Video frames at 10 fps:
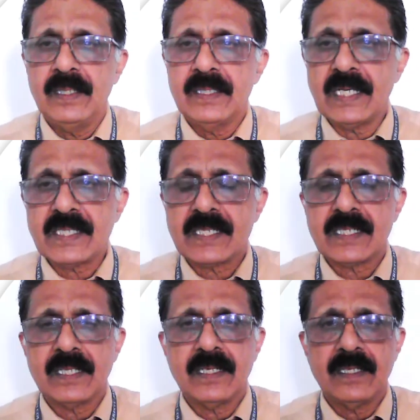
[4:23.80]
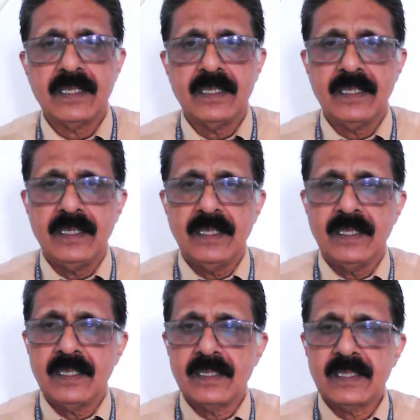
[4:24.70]
Thus,
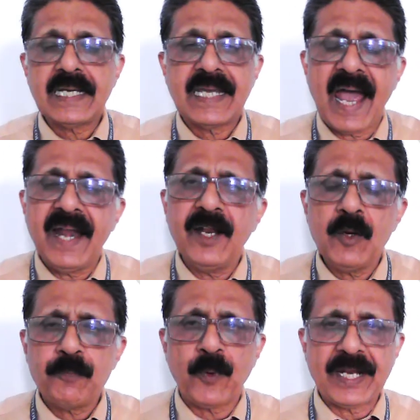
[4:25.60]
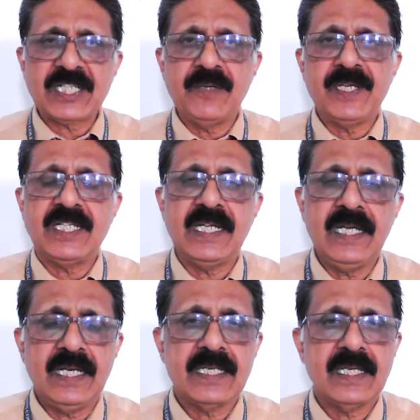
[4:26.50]
the canon of
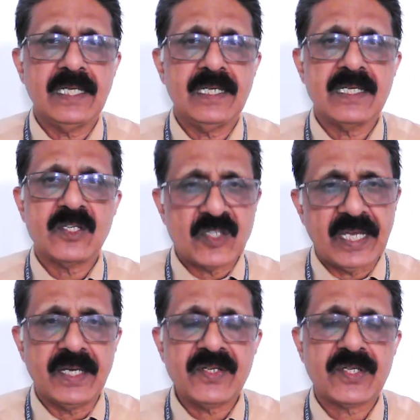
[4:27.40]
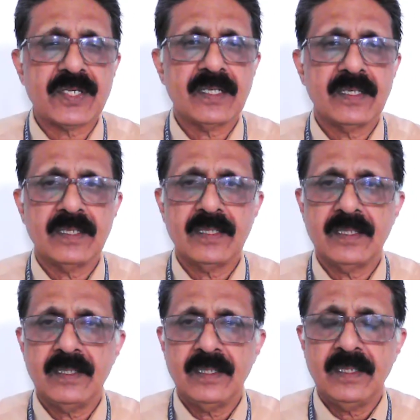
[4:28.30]
productivity says
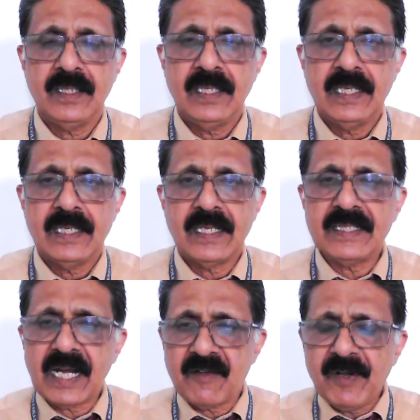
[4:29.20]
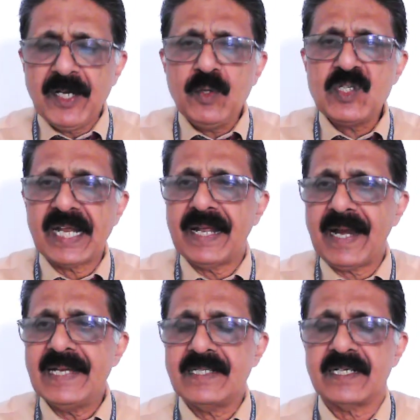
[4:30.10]
that the revenue
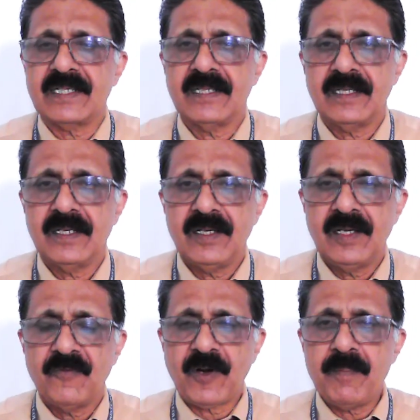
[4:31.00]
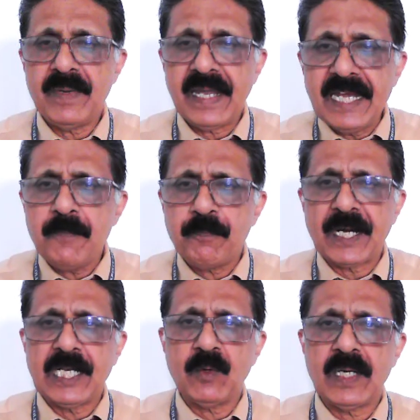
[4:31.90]
generated from any
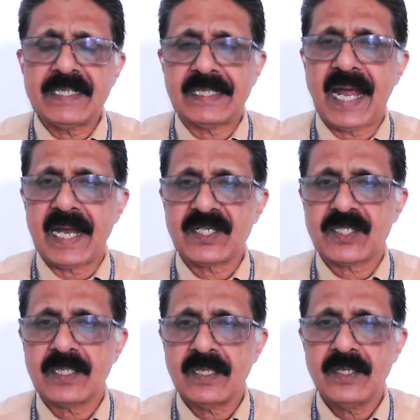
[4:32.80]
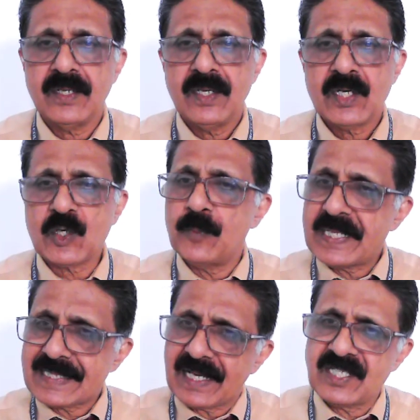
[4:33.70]
particular tax should be
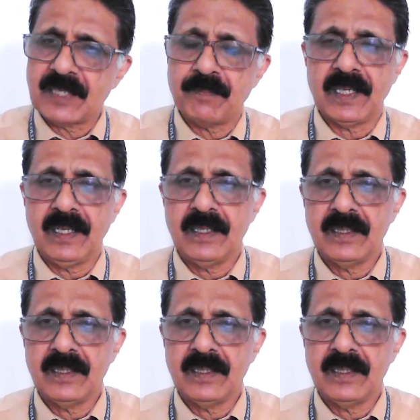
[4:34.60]
sizable,